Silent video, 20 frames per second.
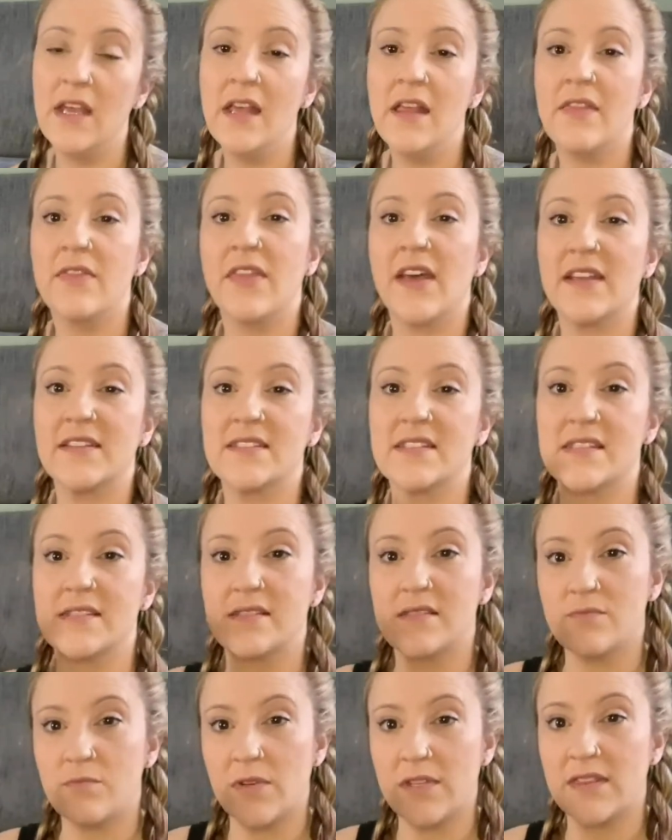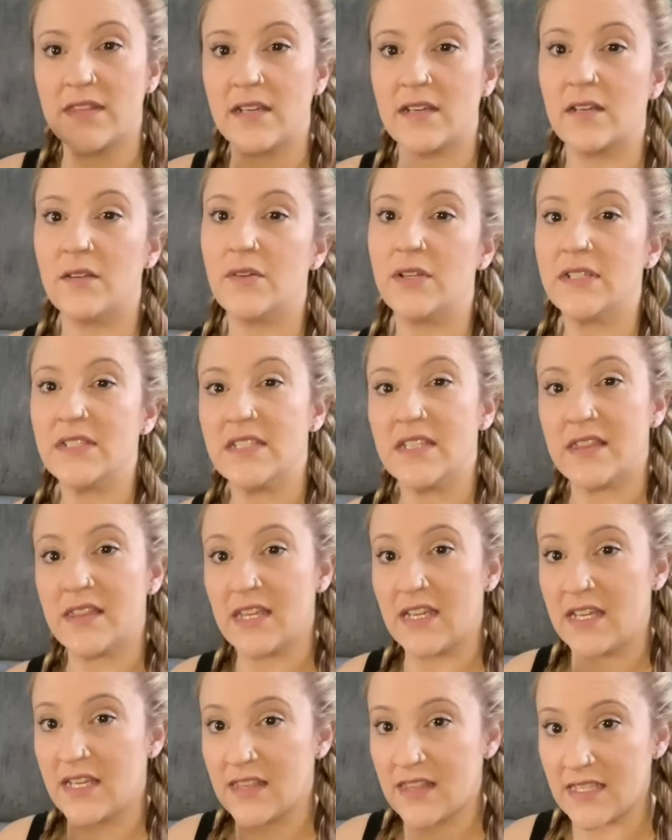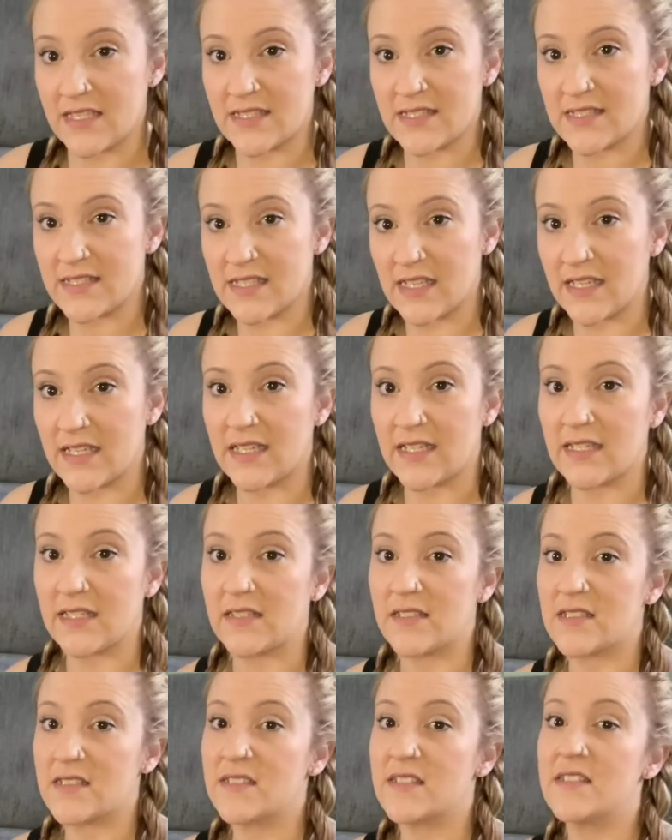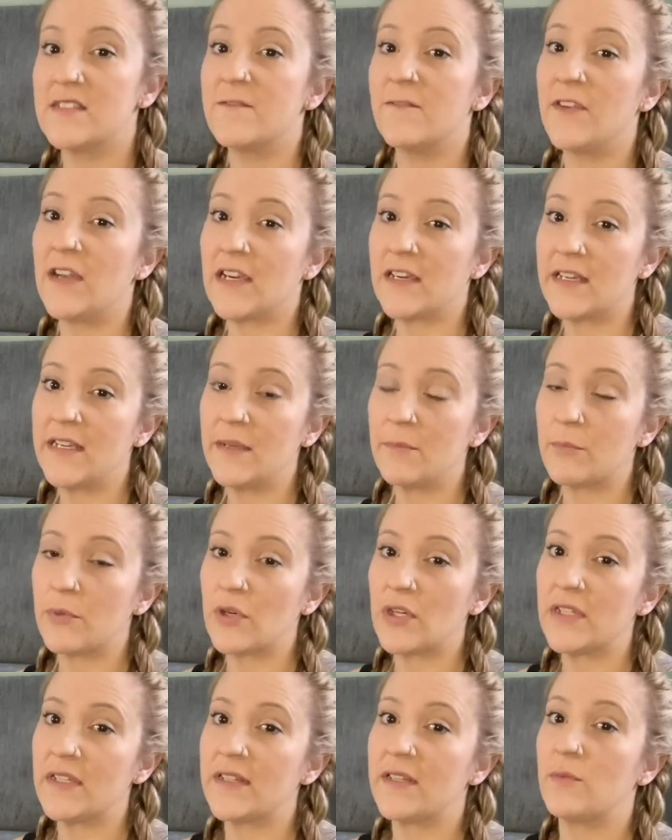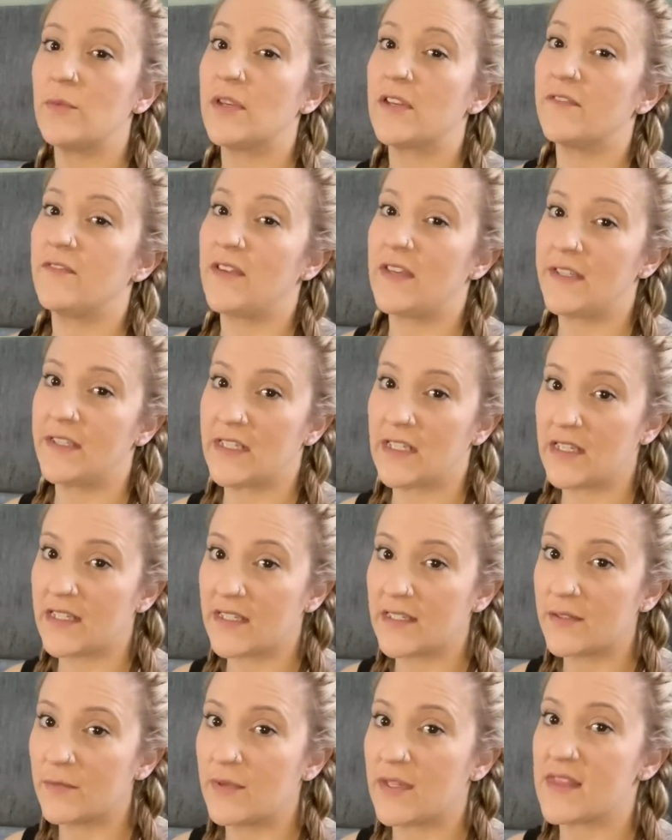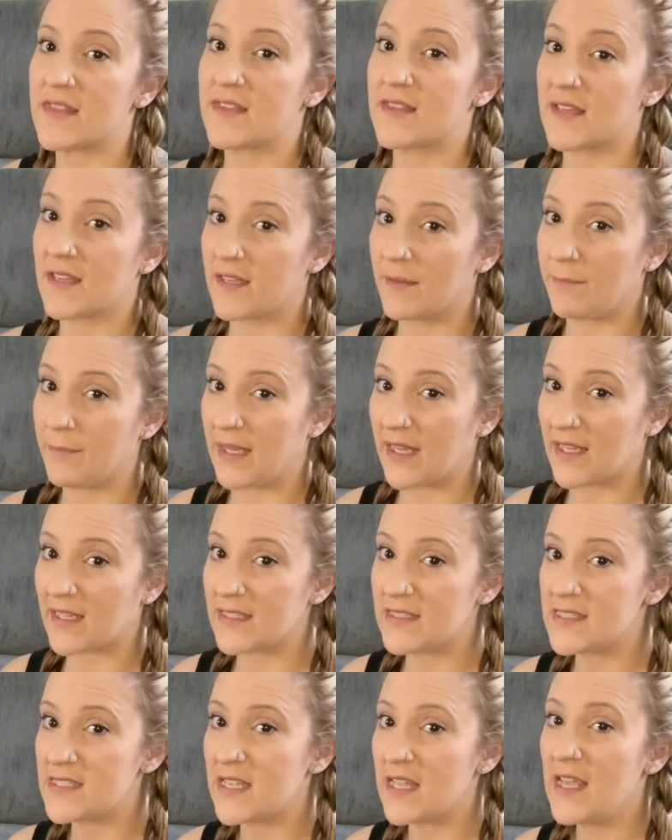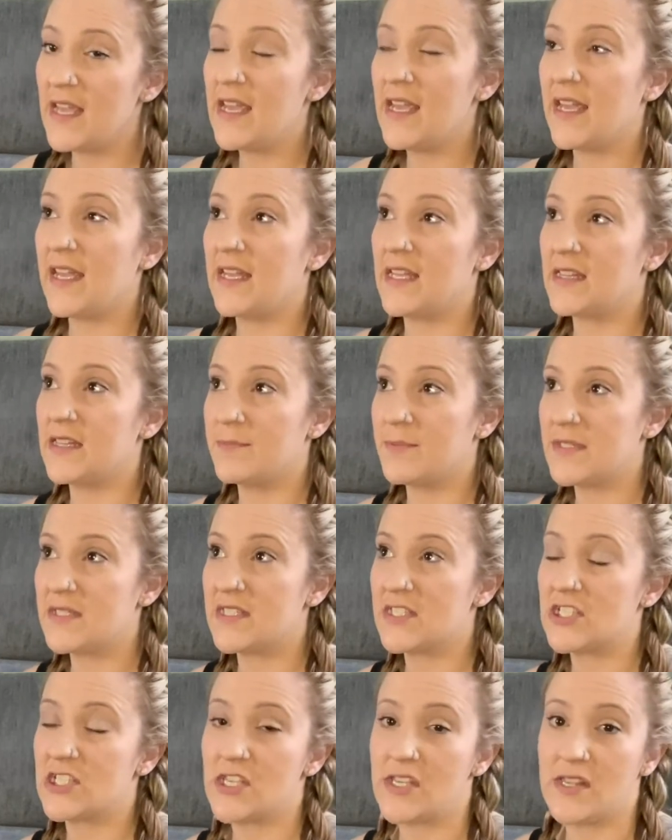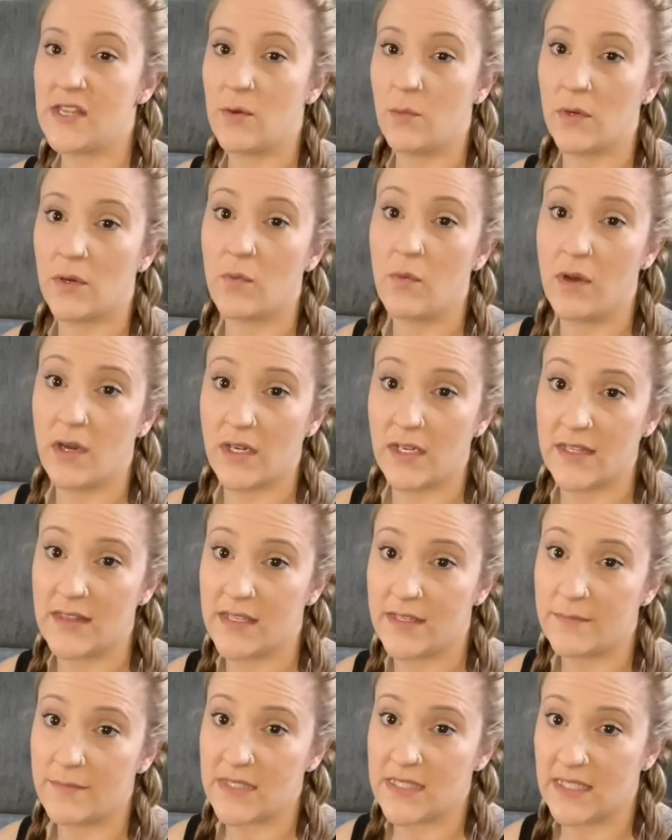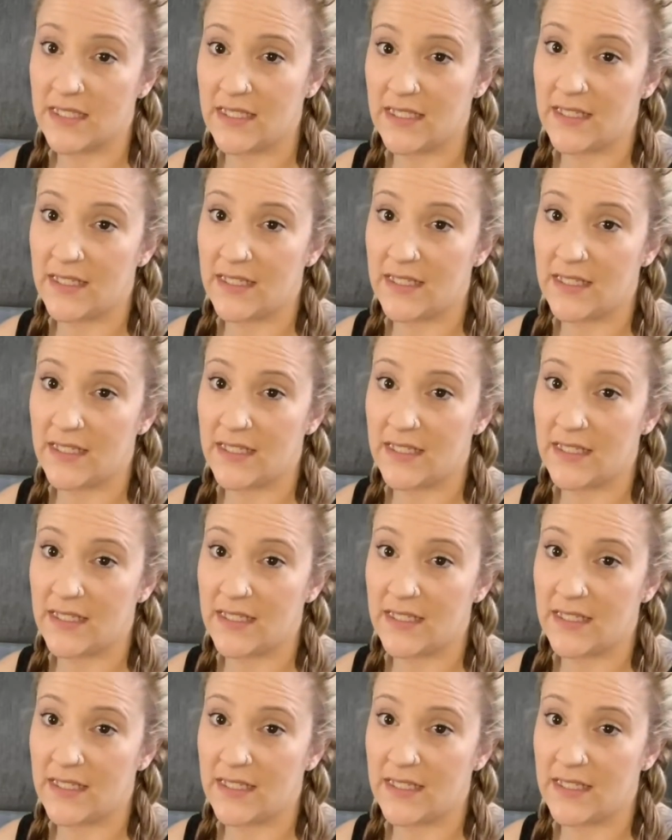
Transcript: that's what they're going to think that sit is. It's very important that we're very clear with the command and the position that we're wanting them to get